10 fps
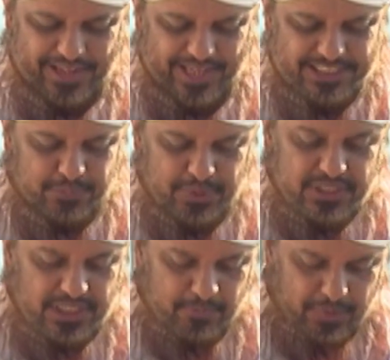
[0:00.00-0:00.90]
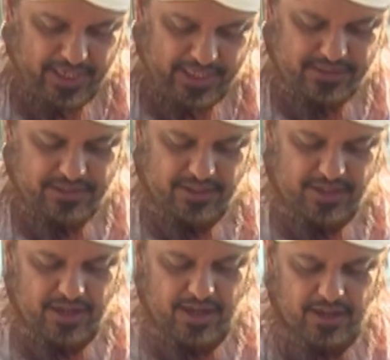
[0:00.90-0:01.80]
His brother replied,
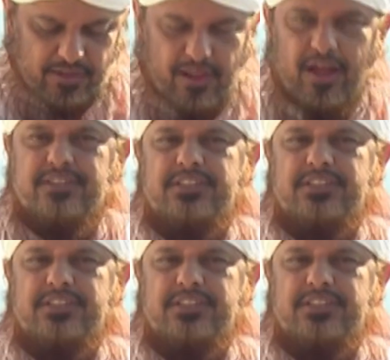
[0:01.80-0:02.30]
Allah